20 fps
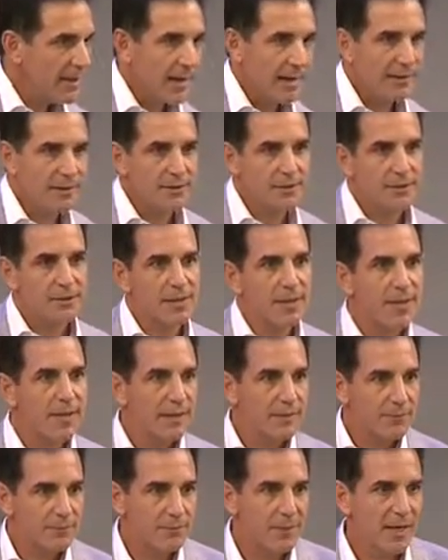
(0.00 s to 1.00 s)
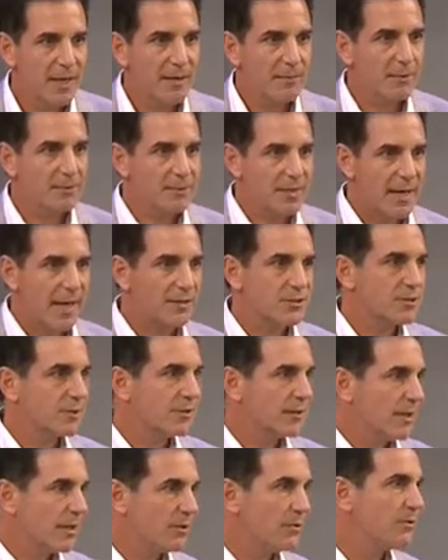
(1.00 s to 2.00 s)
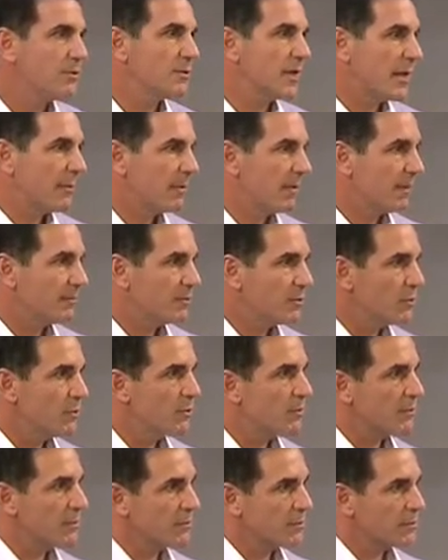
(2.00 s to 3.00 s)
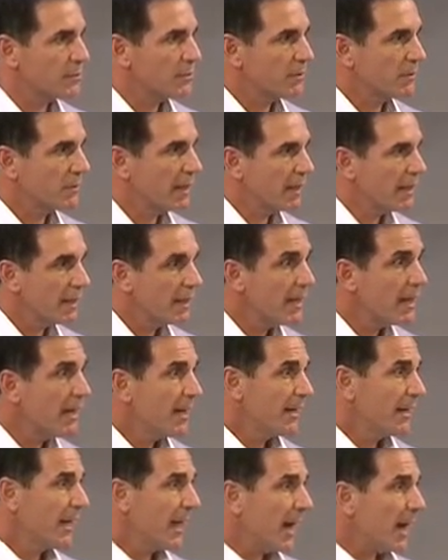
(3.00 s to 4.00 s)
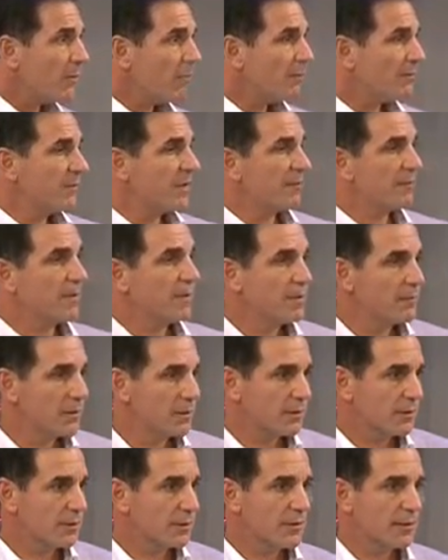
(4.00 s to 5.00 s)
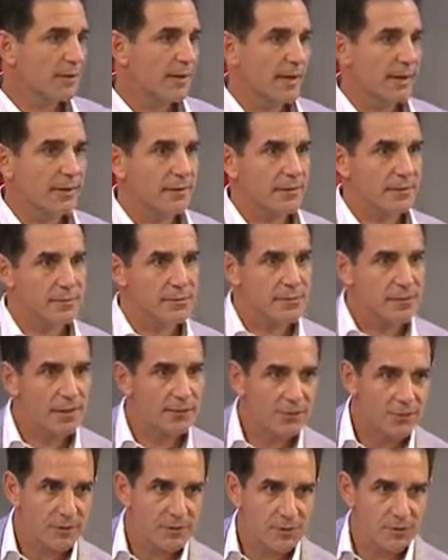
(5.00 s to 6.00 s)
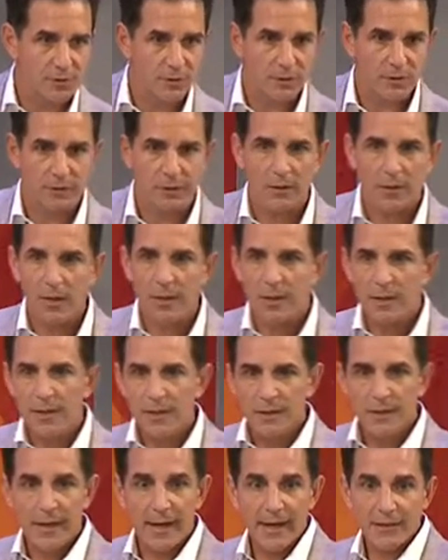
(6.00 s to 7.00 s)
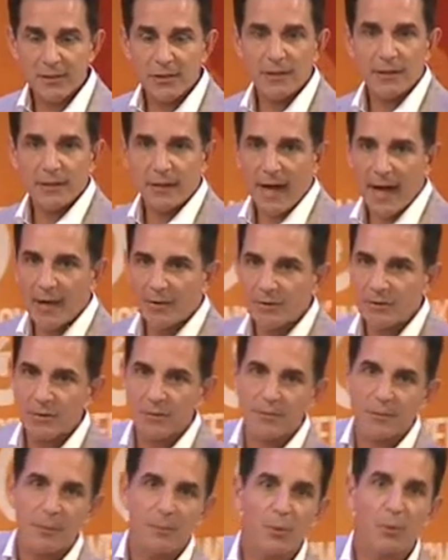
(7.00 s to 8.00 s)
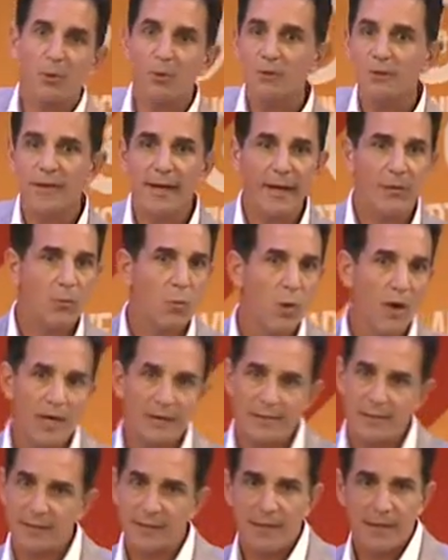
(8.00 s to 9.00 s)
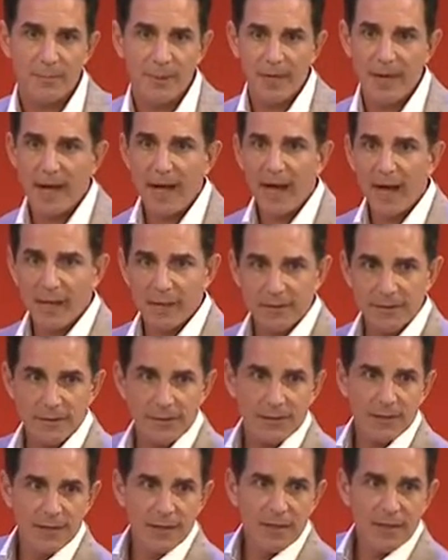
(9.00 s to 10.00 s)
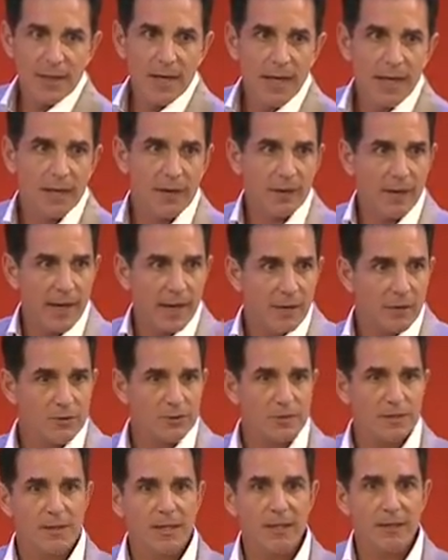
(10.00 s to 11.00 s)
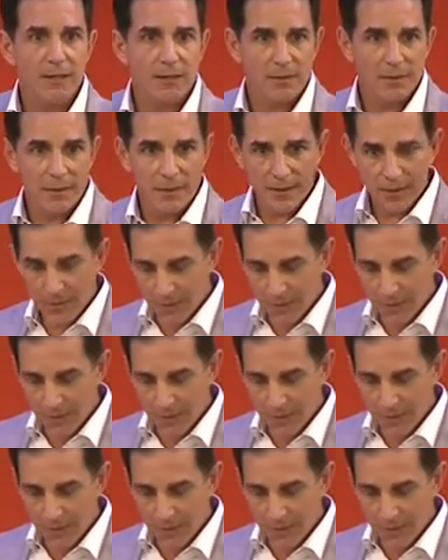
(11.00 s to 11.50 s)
I need to then be able to actually then use IBM tools, right? Now we've given them a Learning Lab and discovery tool that actually allows them to pull down Watson APIs and our IoT